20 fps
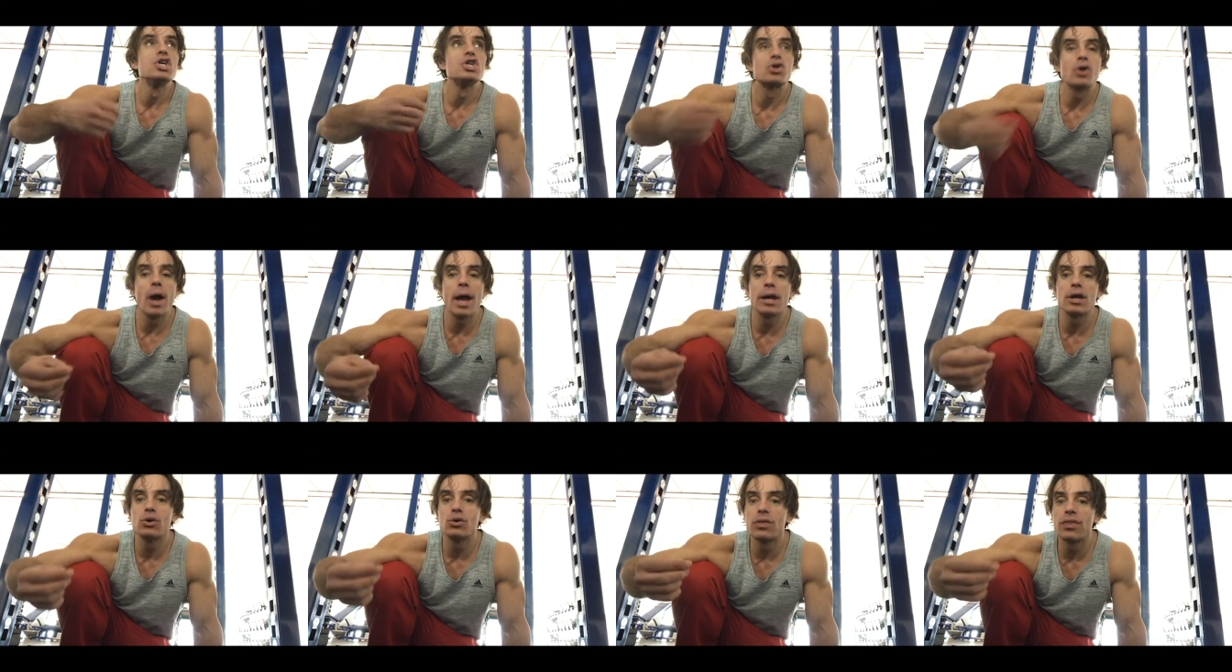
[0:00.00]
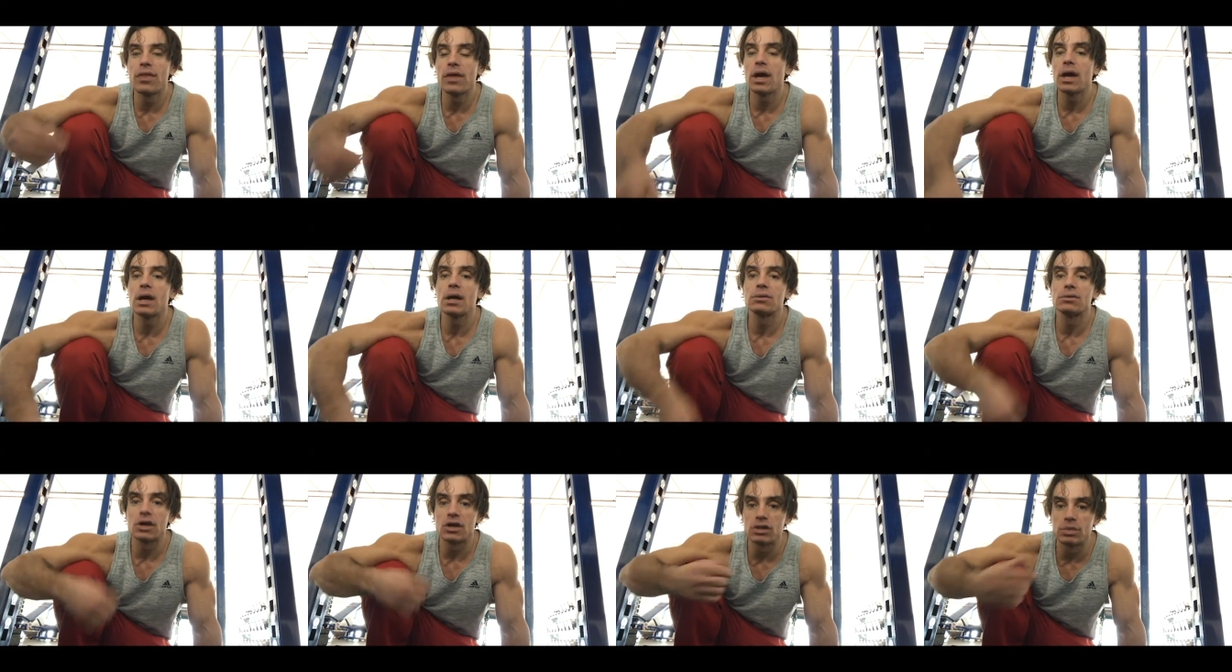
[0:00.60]
Try new
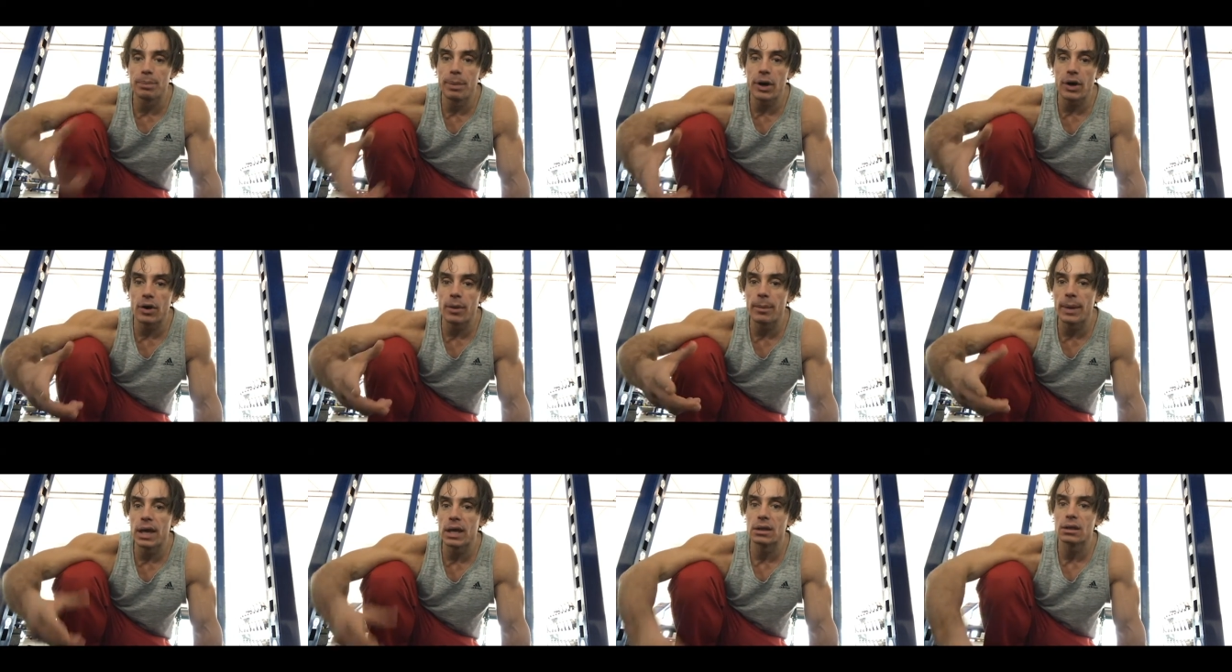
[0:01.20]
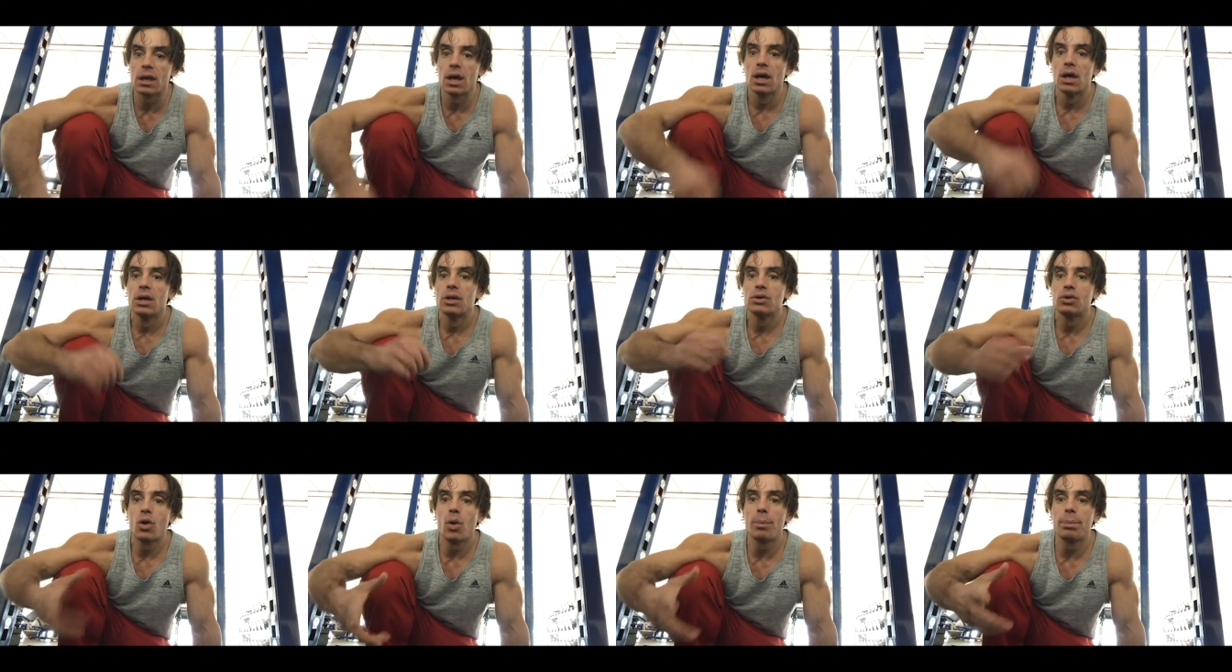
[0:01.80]
things, experiment.
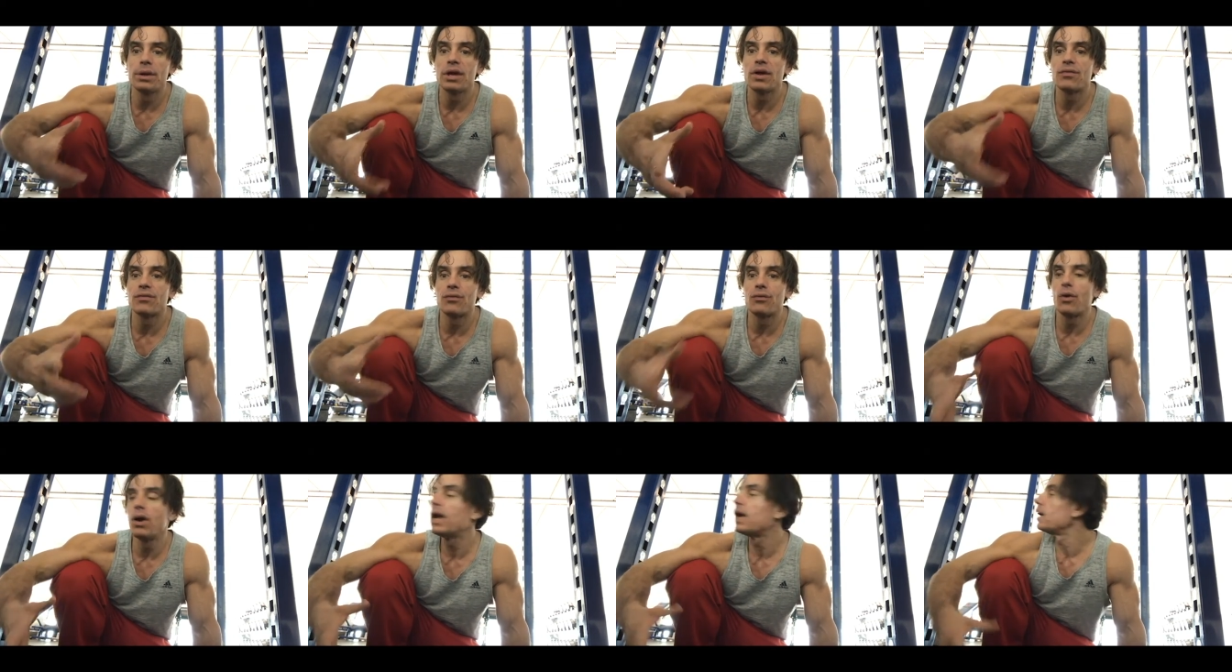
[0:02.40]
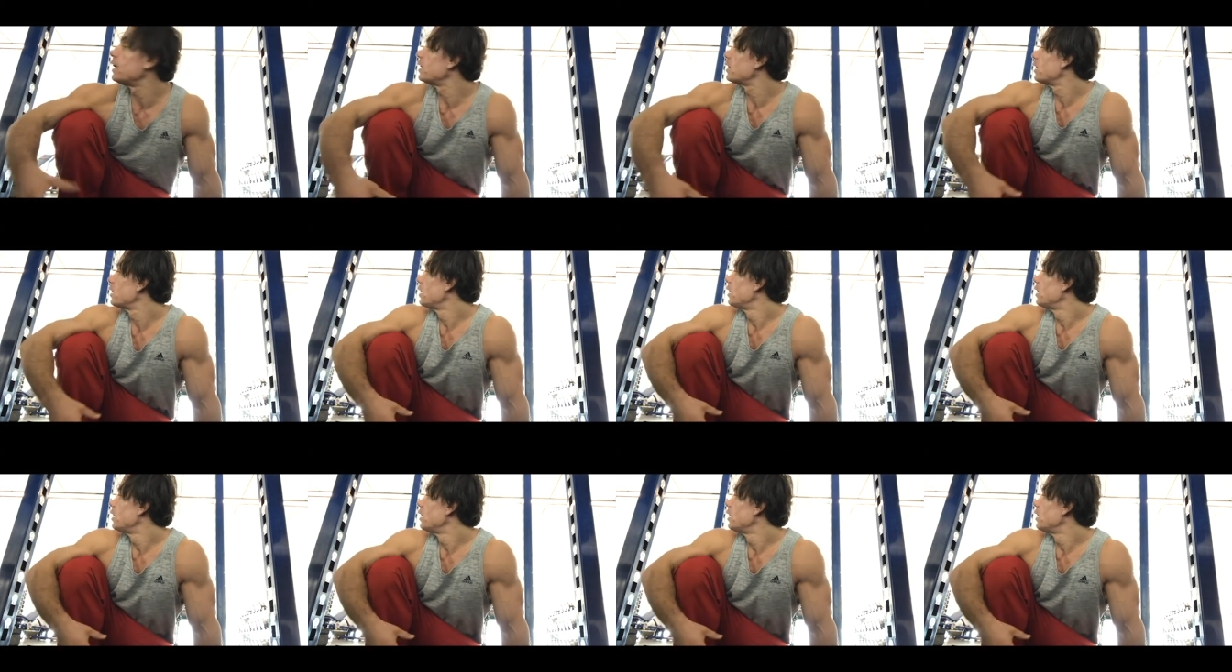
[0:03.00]
Don't be afraid